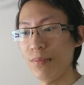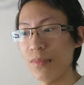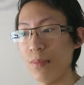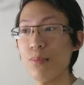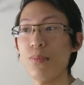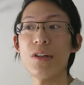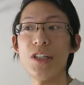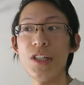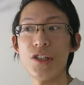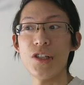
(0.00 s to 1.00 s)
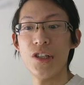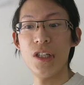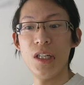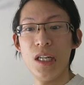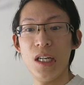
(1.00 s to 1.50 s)
the British,
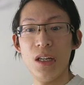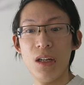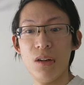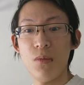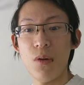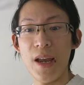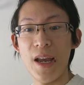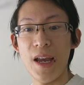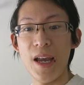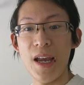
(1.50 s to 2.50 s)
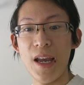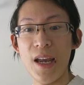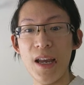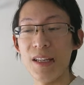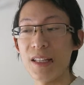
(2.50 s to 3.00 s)

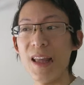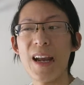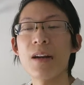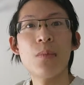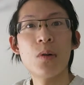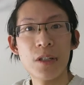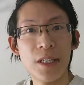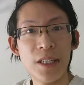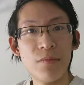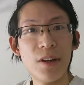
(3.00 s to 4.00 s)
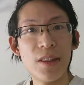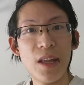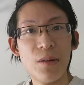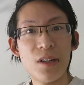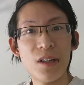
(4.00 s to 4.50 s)
where they kind of brought it in when
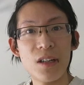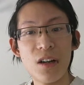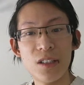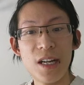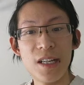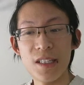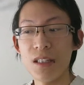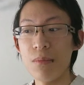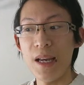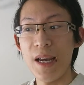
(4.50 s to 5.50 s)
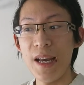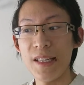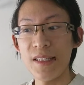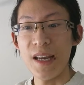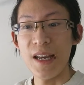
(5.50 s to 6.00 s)
they were colonizing the
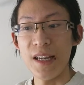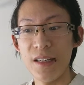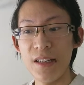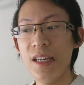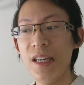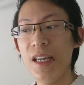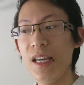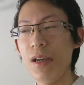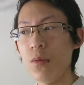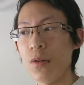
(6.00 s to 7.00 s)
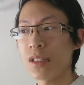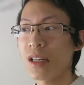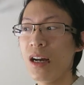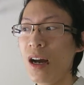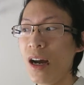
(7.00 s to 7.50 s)
place, and it was
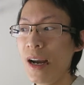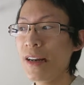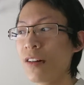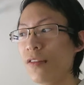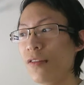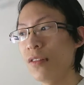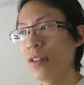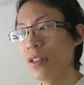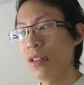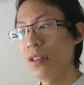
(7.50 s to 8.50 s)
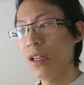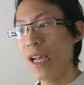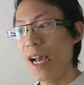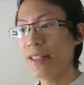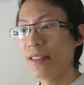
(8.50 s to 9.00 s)
kind of
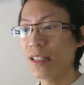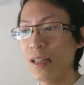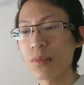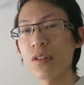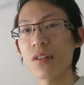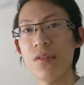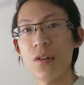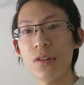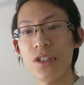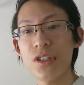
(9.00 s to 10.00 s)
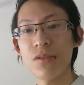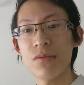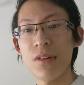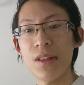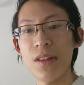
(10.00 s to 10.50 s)
had some sort of
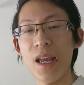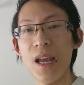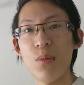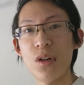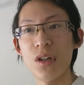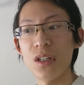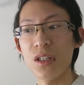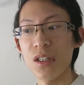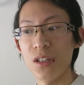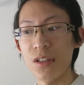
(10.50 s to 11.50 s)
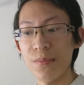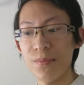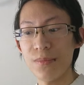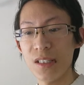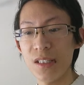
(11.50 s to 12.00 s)
origin when they were
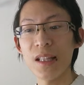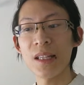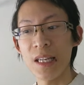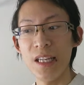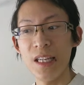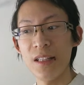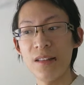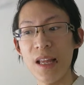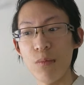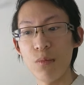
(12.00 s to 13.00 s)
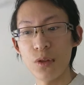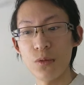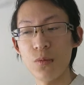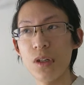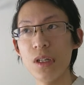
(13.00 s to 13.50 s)
settling in. They
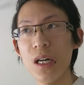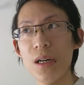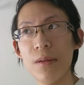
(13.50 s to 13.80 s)
would